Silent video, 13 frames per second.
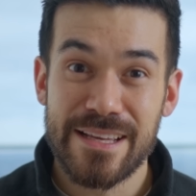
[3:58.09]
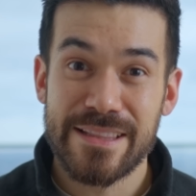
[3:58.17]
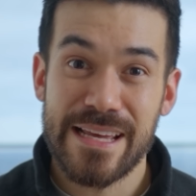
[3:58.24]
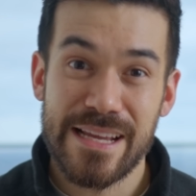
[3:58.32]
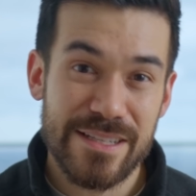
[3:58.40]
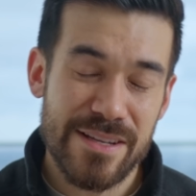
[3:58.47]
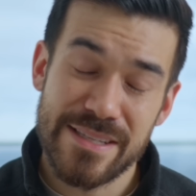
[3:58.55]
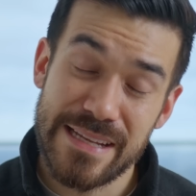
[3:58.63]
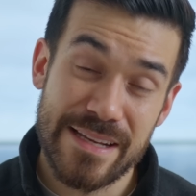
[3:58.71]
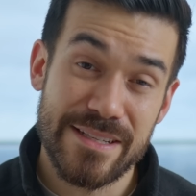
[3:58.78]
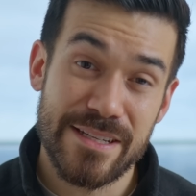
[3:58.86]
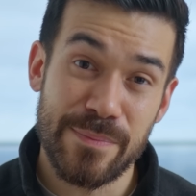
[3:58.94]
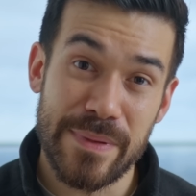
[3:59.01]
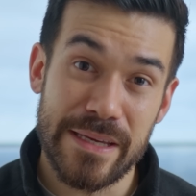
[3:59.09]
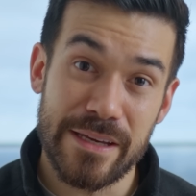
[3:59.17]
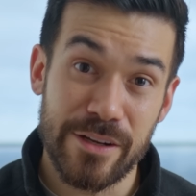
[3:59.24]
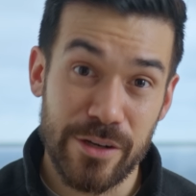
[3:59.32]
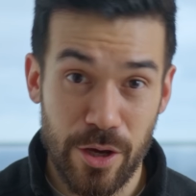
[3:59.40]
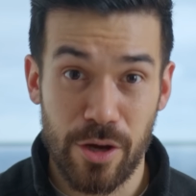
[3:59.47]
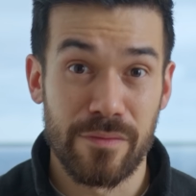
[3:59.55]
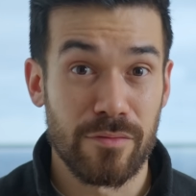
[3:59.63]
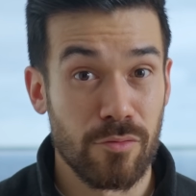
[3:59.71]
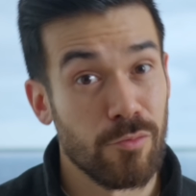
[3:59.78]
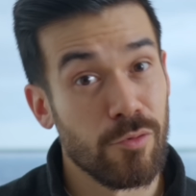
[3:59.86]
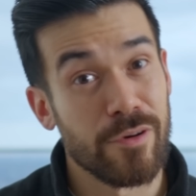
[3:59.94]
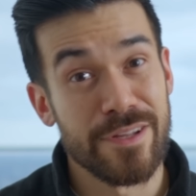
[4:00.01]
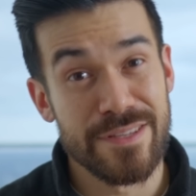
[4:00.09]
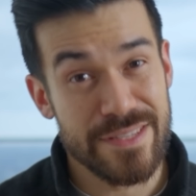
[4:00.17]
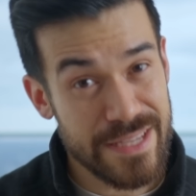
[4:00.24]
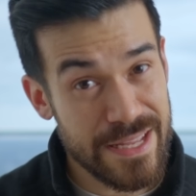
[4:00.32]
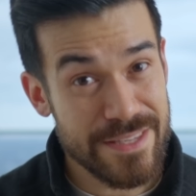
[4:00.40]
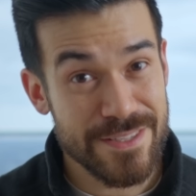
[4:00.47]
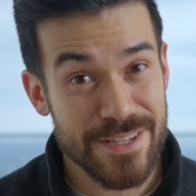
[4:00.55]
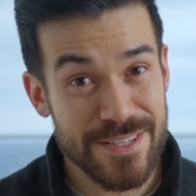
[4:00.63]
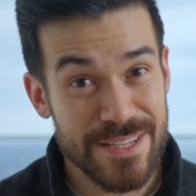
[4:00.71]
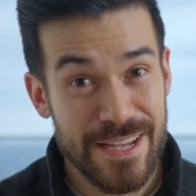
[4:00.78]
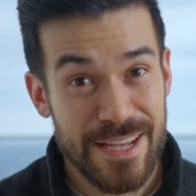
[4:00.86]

there does tend to be an overall consensus.